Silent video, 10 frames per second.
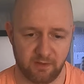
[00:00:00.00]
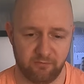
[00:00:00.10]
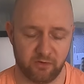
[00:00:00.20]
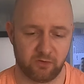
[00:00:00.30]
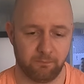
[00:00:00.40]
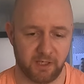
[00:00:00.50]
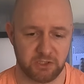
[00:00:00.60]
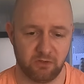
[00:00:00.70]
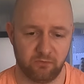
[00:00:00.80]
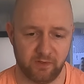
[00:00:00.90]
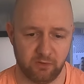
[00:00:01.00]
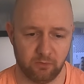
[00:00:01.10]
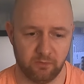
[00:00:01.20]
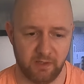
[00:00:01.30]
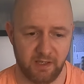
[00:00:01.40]
first impressions
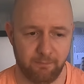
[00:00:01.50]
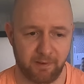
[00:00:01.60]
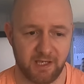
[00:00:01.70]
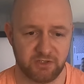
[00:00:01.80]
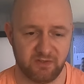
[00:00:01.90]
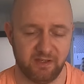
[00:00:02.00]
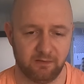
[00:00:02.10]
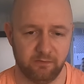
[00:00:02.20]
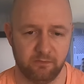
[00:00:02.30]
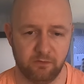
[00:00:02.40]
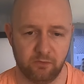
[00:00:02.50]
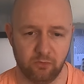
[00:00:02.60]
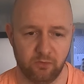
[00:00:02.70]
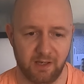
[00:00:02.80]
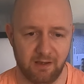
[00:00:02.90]
video, British Cycling
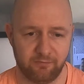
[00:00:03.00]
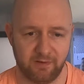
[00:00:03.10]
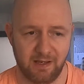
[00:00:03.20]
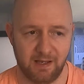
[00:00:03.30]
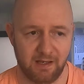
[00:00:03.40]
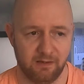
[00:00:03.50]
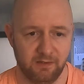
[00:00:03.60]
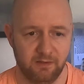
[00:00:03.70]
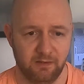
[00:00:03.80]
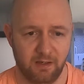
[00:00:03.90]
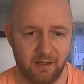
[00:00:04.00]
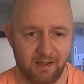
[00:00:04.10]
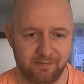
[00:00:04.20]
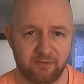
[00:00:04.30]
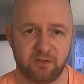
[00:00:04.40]
do have a
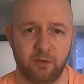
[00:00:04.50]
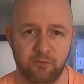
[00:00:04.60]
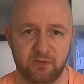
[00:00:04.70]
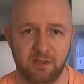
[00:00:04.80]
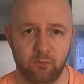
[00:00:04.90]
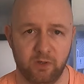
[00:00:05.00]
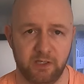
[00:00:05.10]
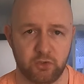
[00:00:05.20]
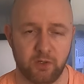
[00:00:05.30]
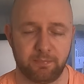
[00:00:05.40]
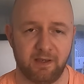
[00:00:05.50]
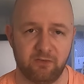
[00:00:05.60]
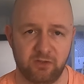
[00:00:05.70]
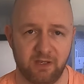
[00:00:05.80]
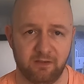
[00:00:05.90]
discount scheme where you join British
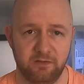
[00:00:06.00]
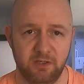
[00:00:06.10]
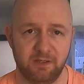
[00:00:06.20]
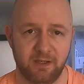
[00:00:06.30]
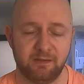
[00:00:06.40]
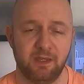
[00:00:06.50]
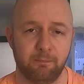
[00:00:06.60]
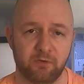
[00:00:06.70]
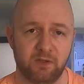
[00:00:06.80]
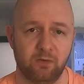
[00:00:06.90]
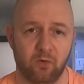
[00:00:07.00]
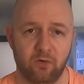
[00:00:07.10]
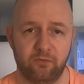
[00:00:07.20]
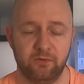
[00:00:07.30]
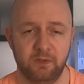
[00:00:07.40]
Cycling, you can get 10%
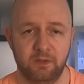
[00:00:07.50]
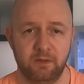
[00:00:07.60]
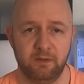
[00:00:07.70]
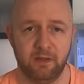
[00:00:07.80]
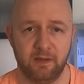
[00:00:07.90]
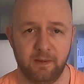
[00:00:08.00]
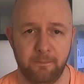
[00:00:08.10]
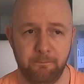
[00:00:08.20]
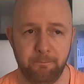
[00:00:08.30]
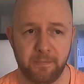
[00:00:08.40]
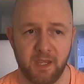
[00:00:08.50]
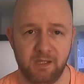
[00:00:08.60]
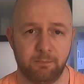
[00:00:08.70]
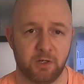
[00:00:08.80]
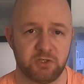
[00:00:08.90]
off
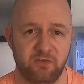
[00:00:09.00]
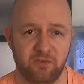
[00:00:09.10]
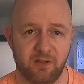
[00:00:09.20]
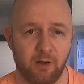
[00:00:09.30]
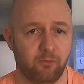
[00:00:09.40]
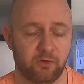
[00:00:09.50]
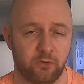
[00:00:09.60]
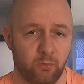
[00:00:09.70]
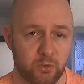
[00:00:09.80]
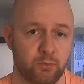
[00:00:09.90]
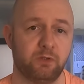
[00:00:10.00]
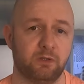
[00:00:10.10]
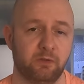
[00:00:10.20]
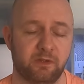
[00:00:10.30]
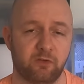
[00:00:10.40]
any purchases in Halford, which would
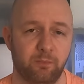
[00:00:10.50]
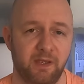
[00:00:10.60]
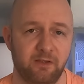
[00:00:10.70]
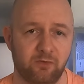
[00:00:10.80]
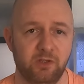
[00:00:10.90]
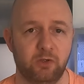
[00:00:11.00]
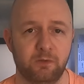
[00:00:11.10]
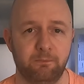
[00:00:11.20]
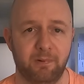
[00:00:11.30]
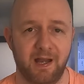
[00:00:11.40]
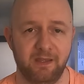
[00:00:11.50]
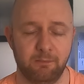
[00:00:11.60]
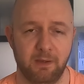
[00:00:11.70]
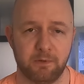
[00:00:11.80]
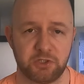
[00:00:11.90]
include this bike. So you could buy the
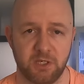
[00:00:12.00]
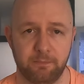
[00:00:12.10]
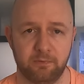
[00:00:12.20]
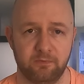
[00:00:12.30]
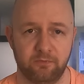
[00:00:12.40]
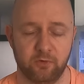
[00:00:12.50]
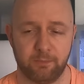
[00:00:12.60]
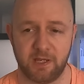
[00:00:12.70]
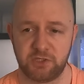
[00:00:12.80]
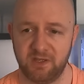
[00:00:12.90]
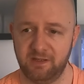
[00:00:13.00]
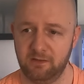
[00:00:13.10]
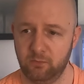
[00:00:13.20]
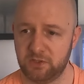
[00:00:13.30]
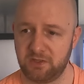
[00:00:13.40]
membership for British
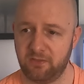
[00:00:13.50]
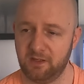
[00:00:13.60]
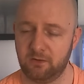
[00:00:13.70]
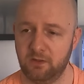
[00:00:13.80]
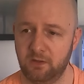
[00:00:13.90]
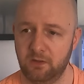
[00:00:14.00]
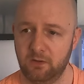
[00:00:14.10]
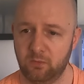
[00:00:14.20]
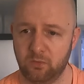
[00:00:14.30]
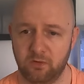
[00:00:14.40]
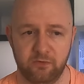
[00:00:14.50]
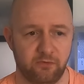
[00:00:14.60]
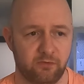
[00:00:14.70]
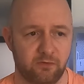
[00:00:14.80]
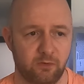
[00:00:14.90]
Cycling, which I think
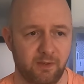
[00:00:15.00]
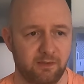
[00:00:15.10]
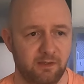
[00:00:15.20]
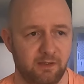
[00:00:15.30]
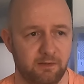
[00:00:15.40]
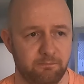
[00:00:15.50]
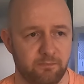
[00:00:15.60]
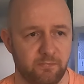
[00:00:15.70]
was £26.